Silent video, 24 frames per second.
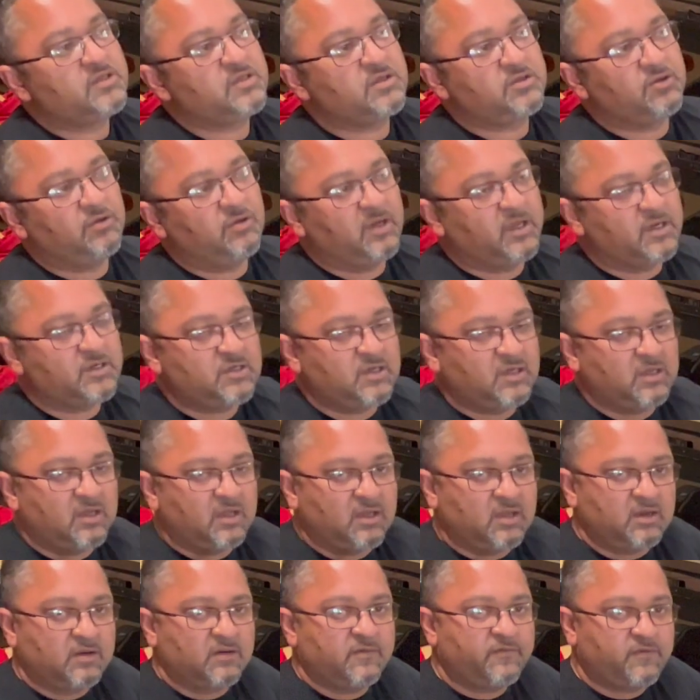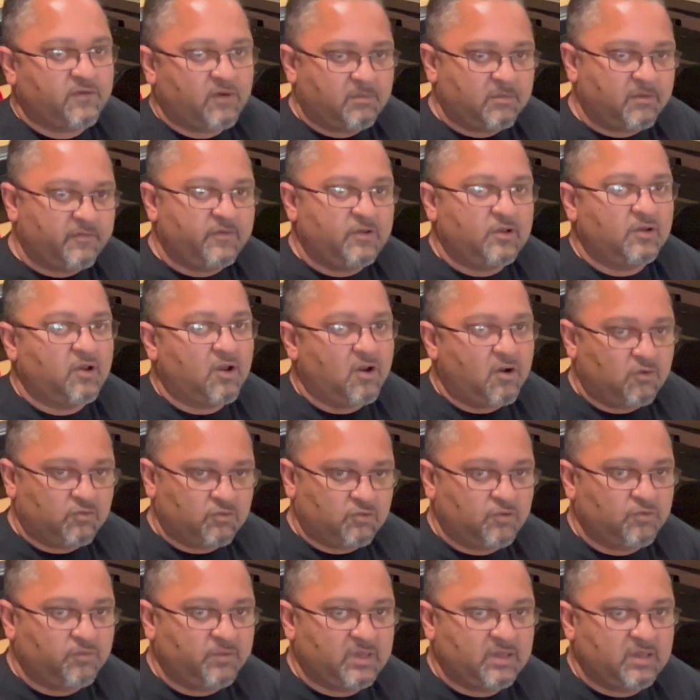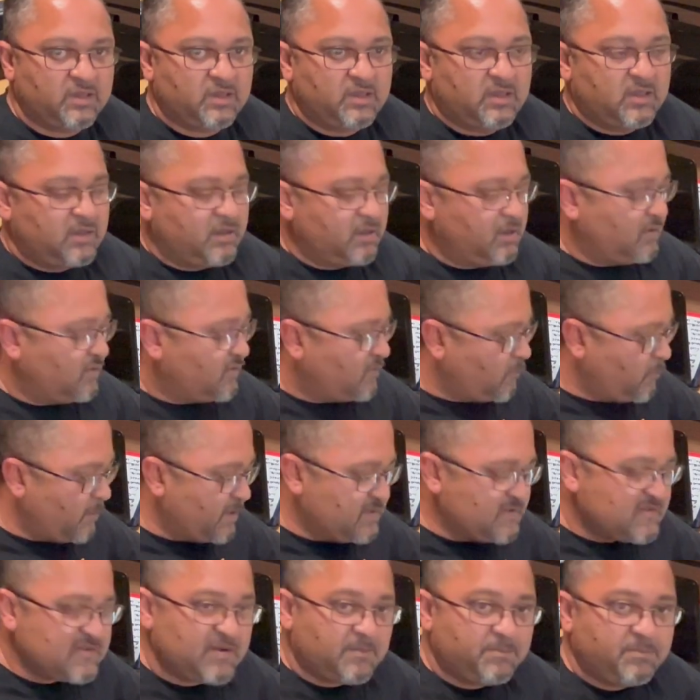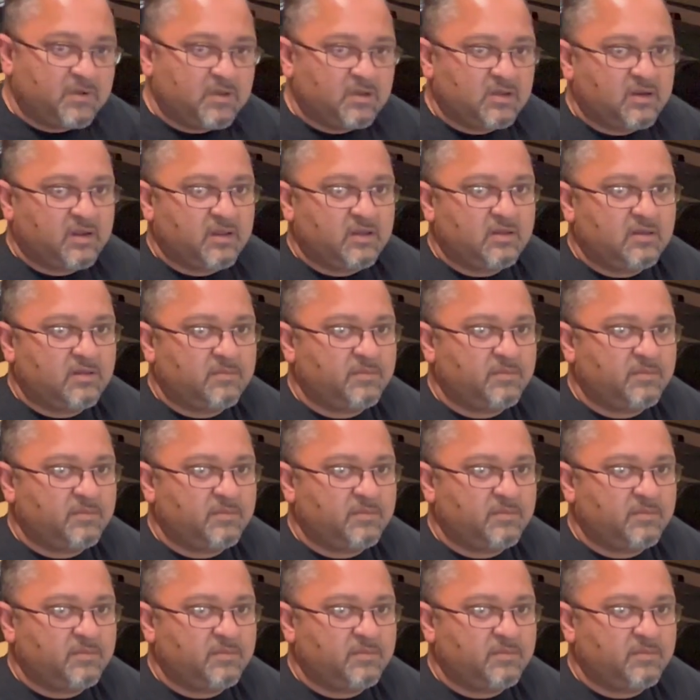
you will actually learn from the video how to do it, and it's quite simple, right?